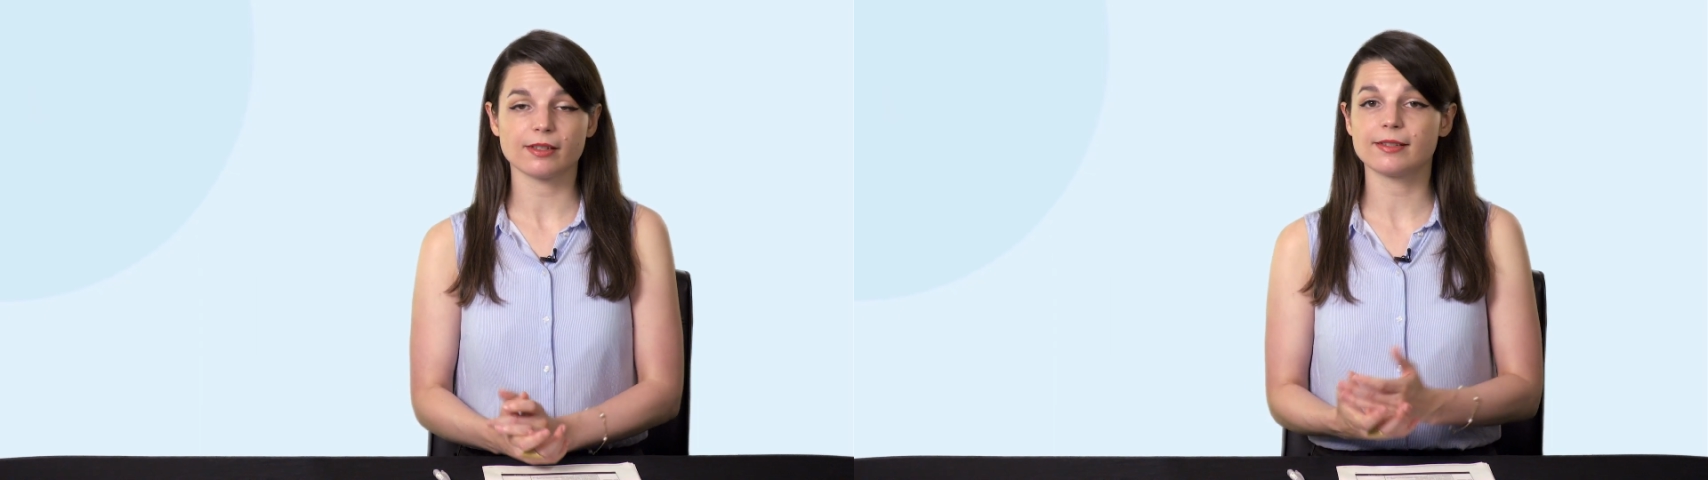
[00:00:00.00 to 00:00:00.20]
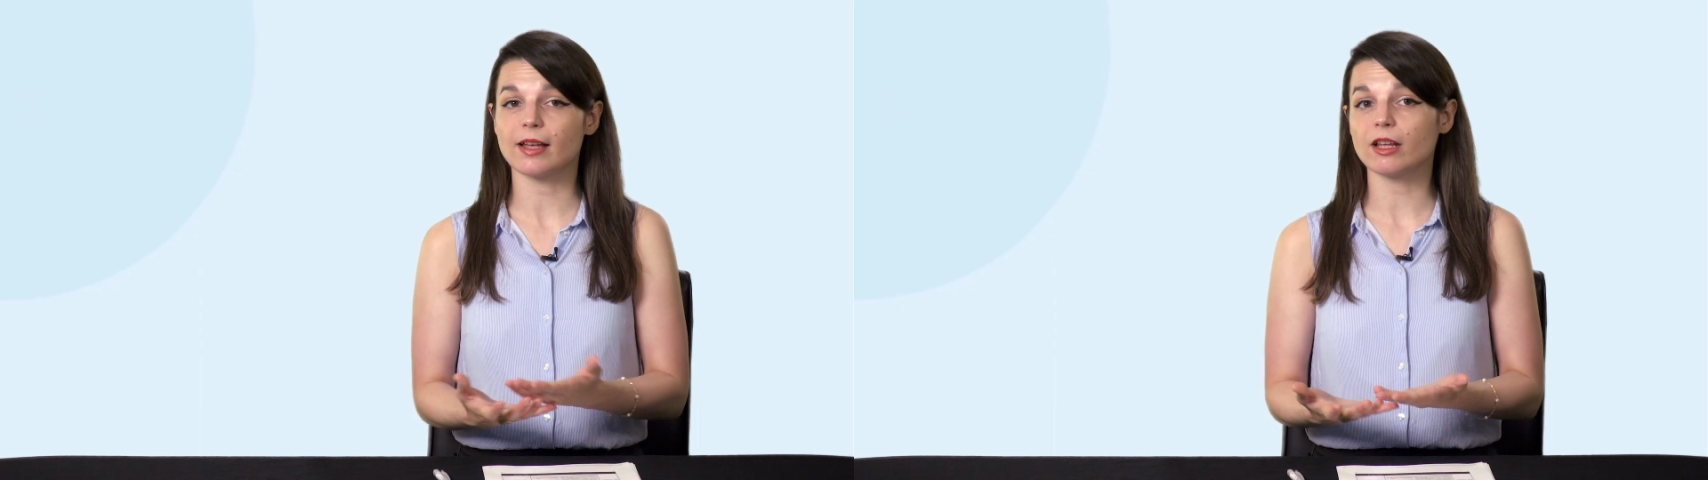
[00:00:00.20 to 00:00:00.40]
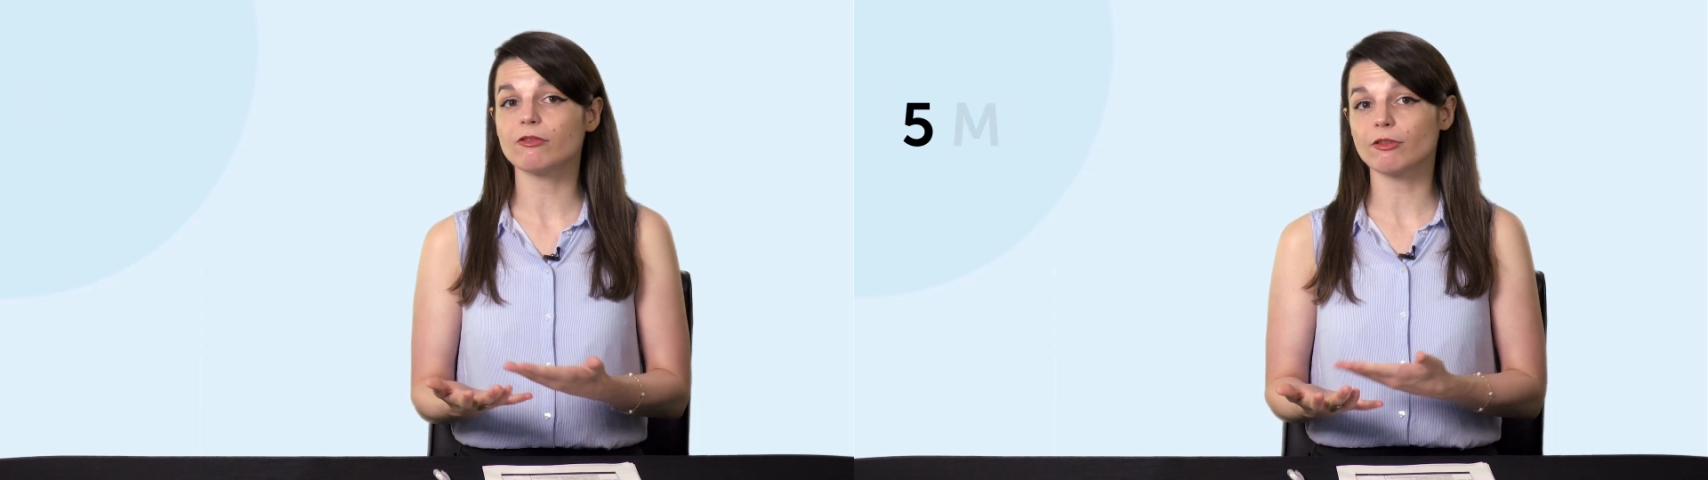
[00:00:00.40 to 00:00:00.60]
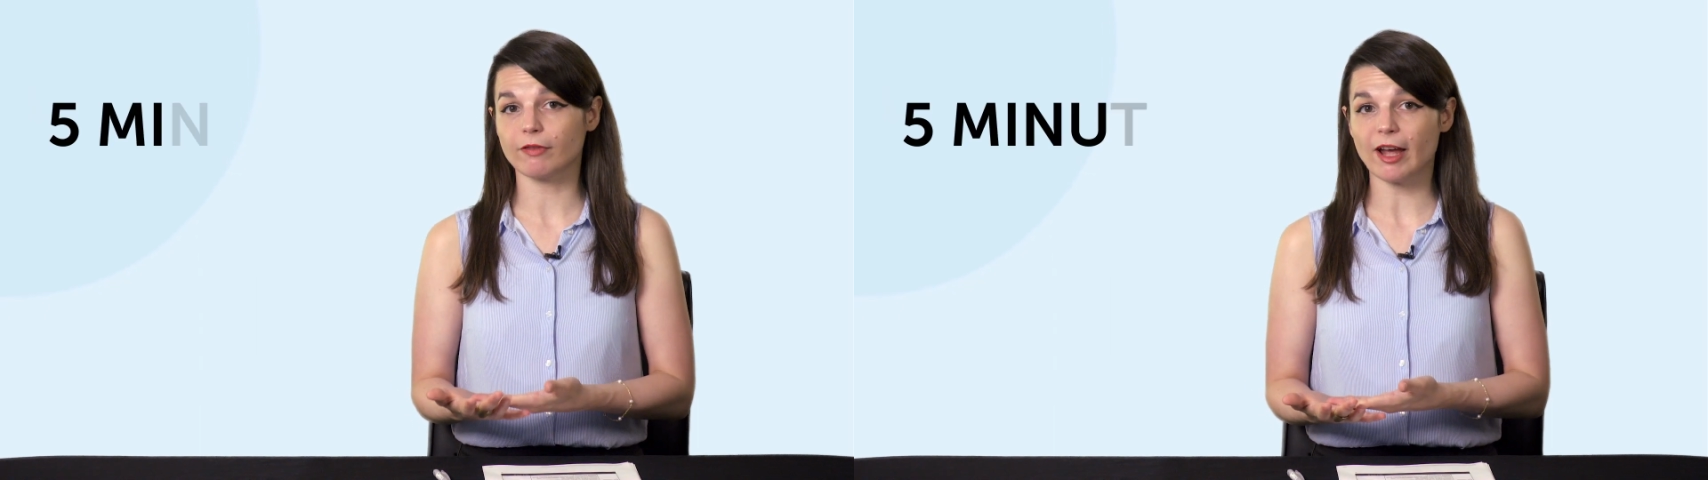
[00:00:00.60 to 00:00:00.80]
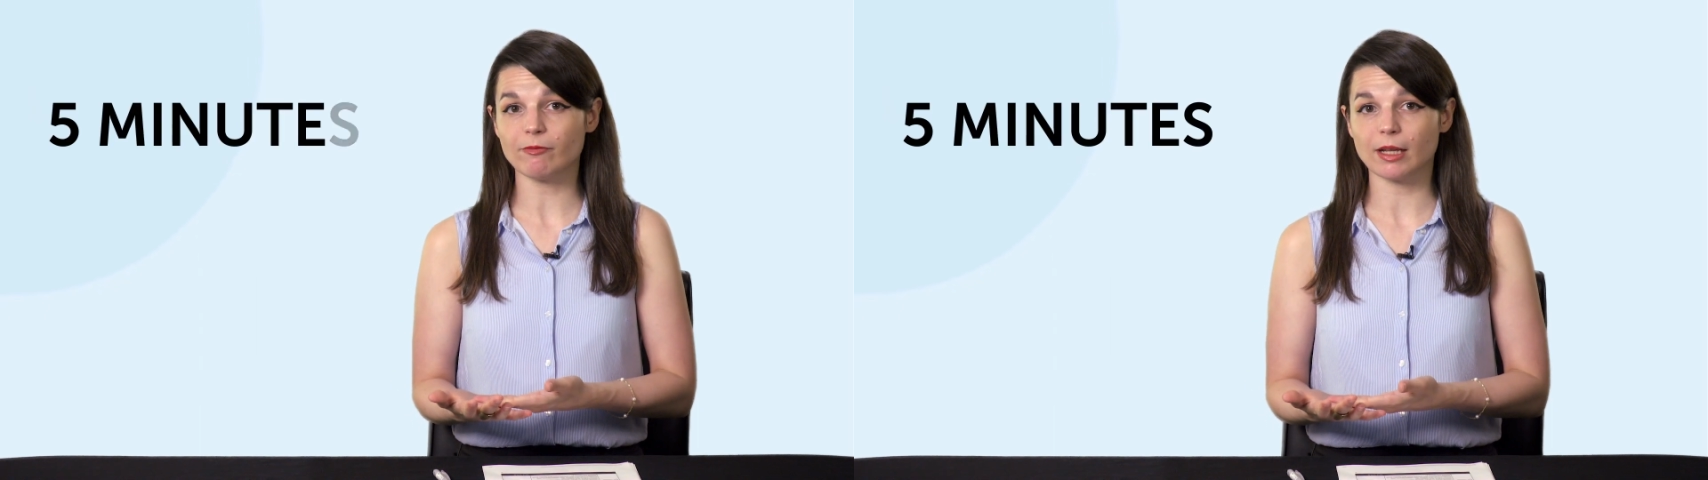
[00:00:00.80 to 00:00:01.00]
study for
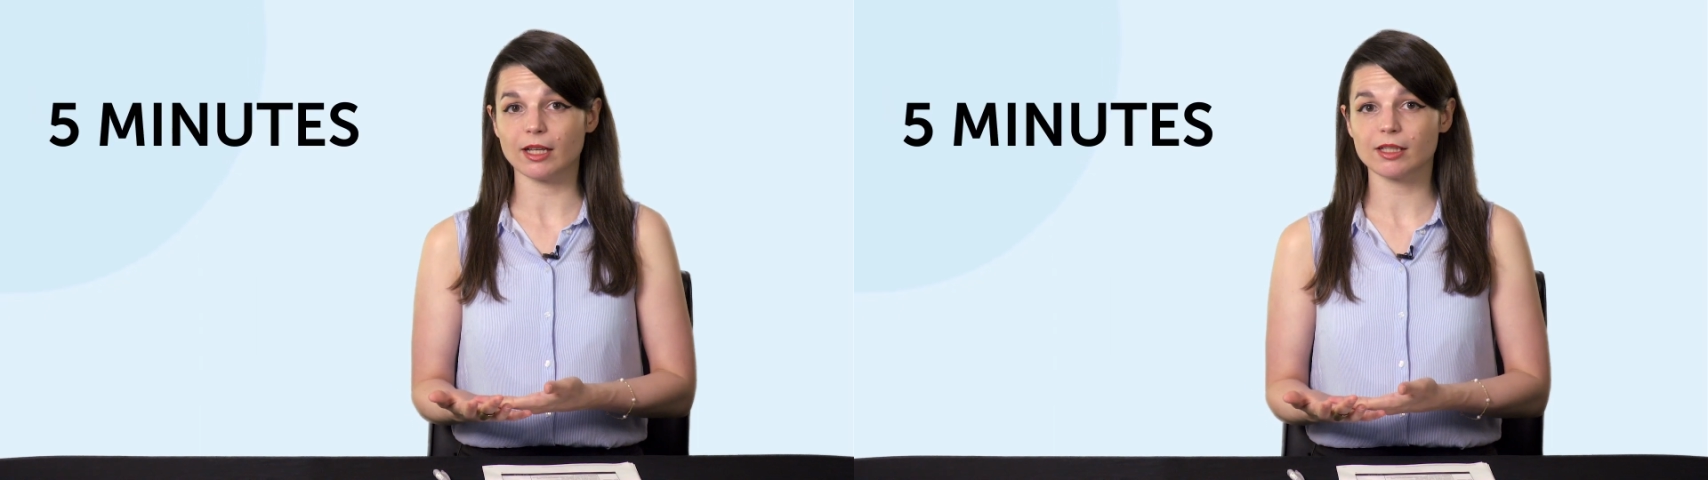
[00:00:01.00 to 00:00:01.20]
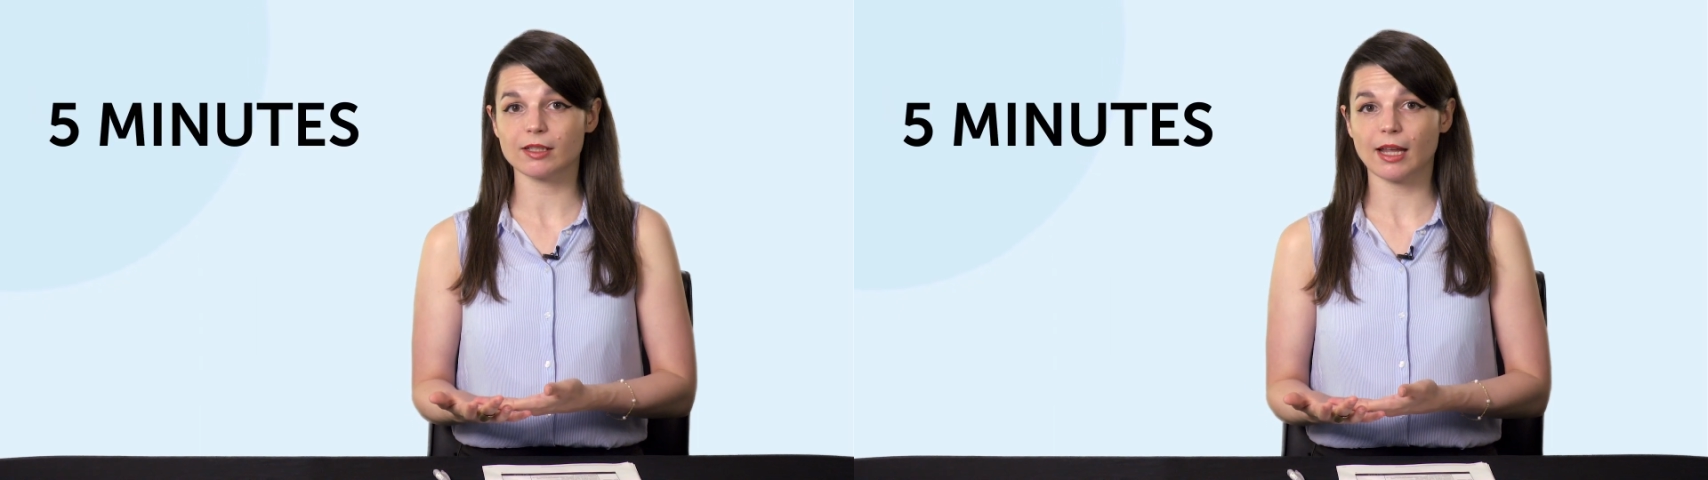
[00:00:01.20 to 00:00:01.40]
5 minutes